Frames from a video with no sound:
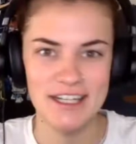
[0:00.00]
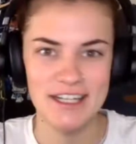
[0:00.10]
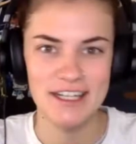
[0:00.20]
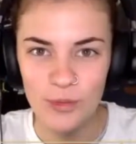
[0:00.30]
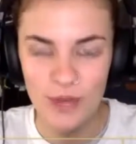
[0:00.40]

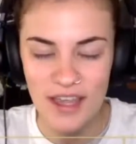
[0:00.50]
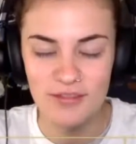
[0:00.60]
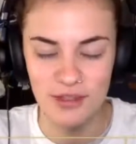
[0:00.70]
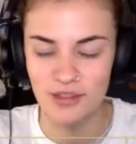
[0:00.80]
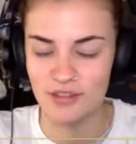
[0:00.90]
we
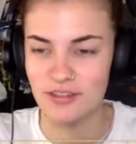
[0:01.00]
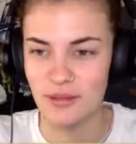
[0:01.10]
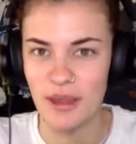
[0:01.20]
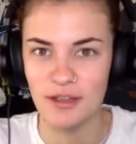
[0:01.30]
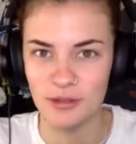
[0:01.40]
have gotten
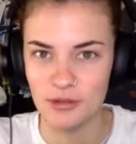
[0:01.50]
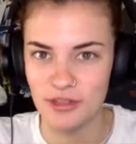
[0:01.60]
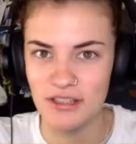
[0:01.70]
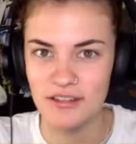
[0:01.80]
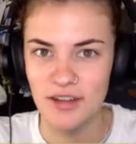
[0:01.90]
The
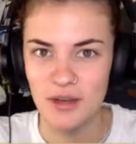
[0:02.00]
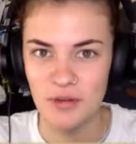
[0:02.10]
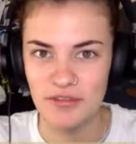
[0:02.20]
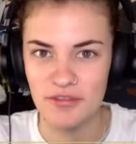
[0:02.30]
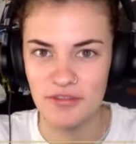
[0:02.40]
Mandalorian,
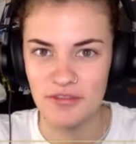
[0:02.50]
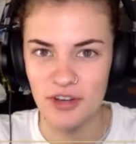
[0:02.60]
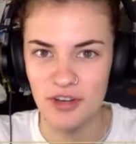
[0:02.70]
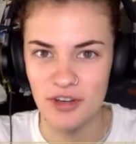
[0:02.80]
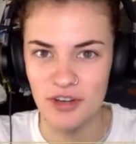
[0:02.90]
we've
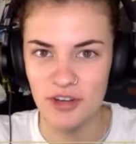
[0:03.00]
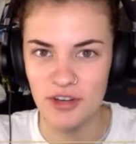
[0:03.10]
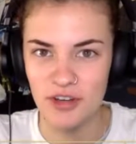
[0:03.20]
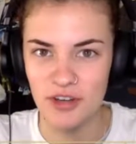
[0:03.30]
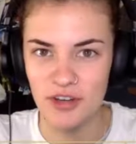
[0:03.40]
gotten a Bad
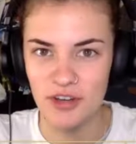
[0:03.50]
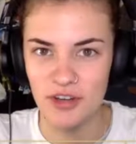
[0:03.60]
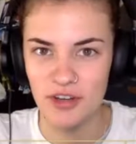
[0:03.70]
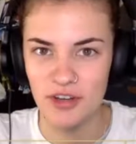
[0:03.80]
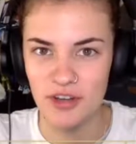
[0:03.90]
Batch
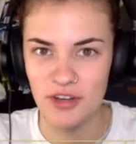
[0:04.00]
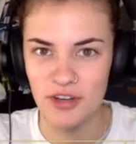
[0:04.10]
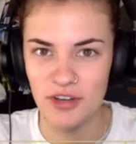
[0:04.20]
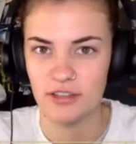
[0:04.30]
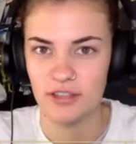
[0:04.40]
series, we have
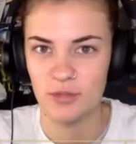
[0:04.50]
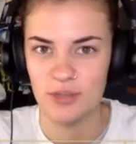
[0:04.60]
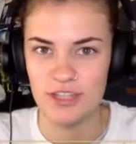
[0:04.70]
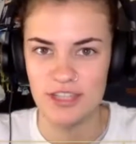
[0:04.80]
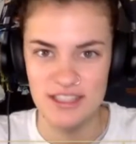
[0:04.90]
gotten Clone
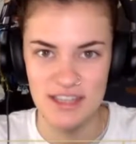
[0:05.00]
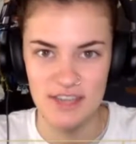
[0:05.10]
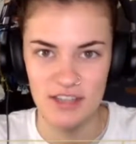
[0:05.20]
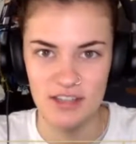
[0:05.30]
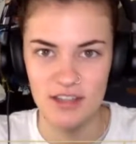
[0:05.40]
Wars season
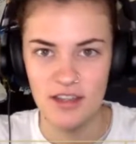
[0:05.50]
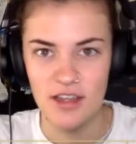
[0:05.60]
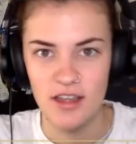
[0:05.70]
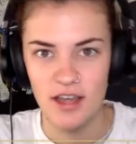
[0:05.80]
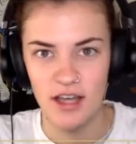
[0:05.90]
7.
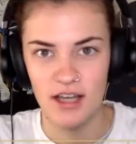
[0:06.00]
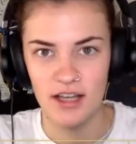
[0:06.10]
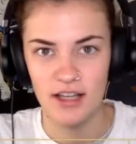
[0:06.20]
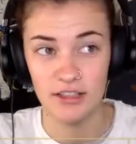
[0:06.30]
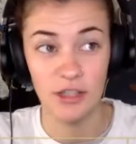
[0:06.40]

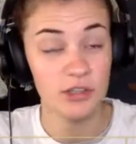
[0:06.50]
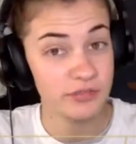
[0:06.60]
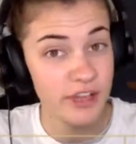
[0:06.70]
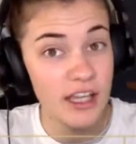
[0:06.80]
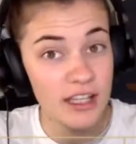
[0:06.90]
A lot
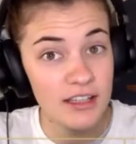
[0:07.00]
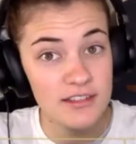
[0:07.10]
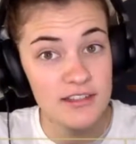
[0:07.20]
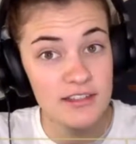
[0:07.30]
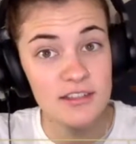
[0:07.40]
of
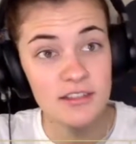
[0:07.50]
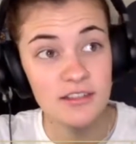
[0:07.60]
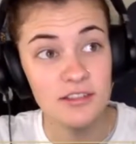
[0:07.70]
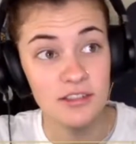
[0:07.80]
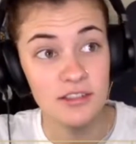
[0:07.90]
fans
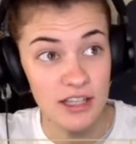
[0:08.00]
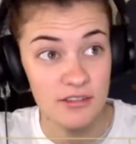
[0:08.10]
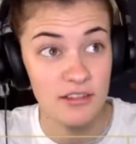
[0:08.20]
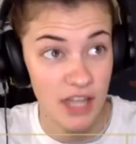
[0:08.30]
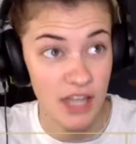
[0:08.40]

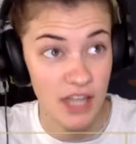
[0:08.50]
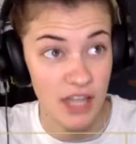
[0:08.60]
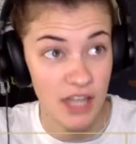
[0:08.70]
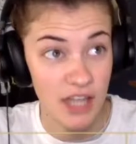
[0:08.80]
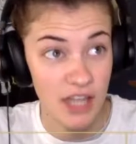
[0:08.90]
loved